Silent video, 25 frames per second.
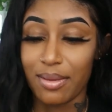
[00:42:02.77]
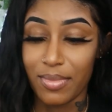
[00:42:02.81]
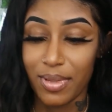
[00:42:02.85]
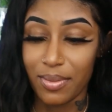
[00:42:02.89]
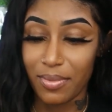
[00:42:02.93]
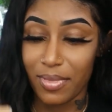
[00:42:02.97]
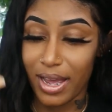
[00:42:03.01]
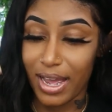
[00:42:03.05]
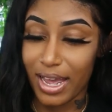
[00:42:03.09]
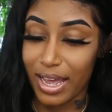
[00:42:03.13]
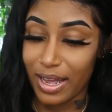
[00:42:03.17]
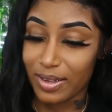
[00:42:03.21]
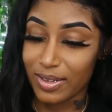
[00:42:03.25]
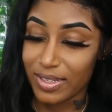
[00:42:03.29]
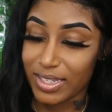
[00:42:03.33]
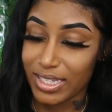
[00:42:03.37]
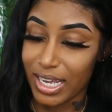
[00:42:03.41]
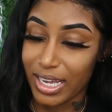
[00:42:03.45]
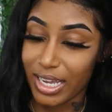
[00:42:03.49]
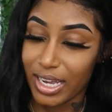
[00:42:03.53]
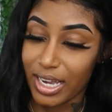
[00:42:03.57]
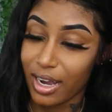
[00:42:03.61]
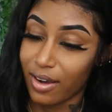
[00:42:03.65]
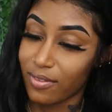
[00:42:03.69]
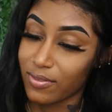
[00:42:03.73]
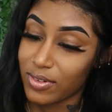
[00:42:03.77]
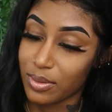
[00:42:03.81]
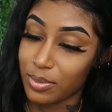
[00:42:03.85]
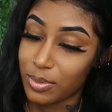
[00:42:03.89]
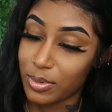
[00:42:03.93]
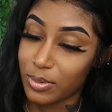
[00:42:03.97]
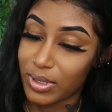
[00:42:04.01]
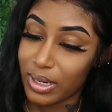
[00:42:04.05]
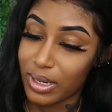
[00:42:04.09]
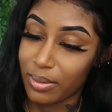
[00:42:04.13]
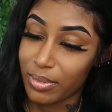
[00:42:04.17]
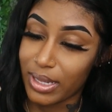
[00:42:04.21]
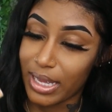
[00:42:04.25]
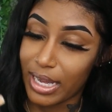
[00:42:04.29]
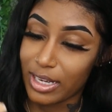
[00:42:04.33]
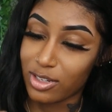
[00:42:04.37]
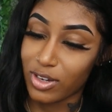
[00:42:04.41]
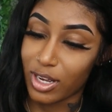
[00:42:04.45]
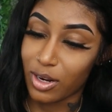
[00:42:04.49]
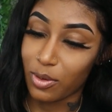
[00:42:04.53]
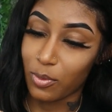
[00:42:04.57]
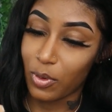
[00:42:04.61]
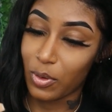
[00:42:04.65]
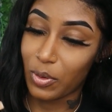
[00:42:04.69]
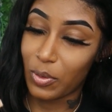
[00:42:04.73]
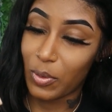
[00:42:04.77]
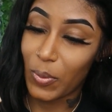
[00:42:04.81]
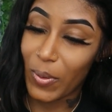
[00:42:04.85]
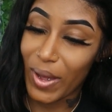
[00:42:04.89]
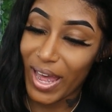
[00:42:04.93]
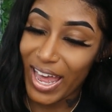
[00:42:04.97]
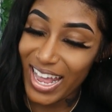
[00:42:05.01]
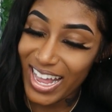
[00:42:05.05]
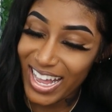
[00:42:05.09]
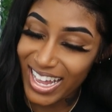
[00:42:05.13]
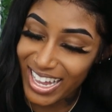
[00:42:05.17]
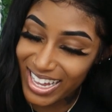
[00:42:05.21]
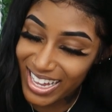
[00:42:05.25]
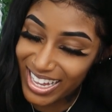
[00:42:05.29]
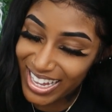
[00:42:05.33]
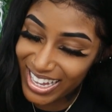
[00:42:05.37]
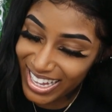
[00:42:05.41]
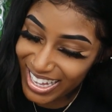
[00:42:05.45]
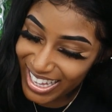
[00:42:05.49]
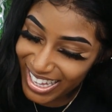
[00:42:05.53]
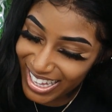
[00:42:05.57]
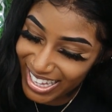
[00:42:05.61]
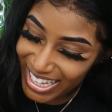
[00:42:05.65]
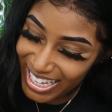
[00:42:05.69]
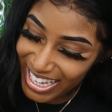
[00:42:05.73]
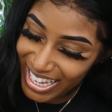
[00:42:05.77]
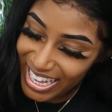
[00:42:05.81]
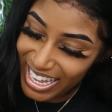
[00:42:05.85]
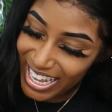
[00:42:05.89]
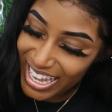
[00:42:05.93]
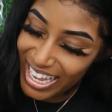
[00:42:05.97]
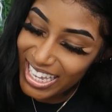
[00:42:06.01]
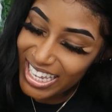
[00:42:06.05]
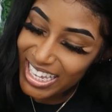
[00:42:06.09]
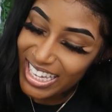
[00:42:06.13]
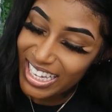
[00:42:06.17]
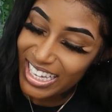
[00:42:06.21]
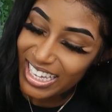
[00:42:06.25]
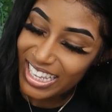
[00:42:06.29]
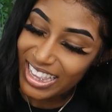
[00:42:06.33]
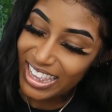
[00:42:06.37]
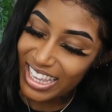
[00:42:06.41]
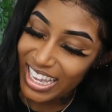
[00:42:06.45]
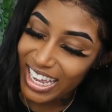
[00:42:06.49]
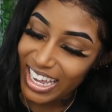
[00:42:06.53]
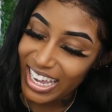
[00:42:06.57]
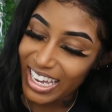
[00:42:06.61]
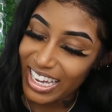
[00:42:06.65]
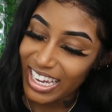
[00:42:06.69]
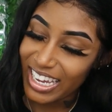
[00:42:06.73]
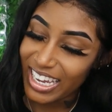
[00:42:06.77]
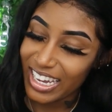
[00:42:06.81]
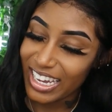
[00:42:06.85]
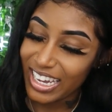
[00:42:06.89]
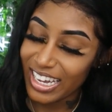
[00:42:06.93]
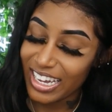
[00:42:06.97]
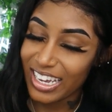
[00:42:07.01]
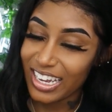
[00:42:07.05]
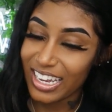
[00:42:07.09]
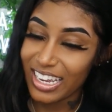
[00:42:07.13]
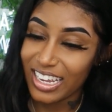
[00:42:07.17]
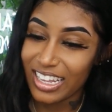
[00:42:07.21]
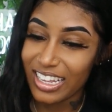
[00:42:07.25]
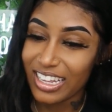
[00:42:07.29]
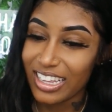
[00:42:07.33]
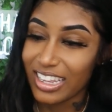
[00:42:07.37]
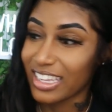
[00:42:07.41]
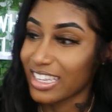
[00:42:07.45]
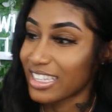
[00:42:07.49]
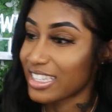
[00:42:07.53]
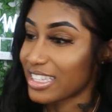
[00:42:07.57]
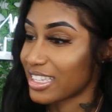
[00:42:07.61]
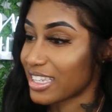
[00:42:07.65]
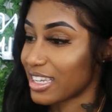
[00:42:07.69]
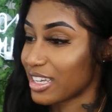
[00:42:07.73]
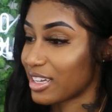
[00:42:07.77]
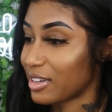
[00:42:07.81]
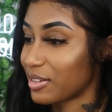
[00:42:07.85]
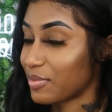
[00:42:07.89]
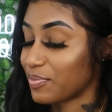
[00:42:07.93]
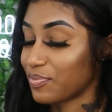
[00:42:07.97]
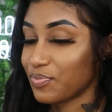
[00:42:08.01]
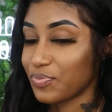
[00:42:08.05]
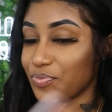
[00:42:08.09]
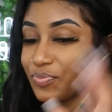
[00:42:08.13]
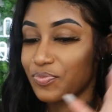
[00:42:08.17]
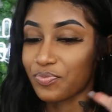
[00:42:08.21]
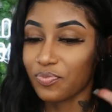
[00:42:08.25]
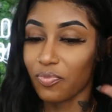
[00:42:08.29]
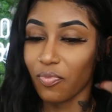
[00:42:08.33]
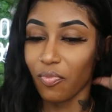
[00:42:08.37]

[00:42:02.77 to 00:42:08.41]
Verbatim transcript: since I'm in my house, I get comfortable whenever they kind of walk away. Like, listen.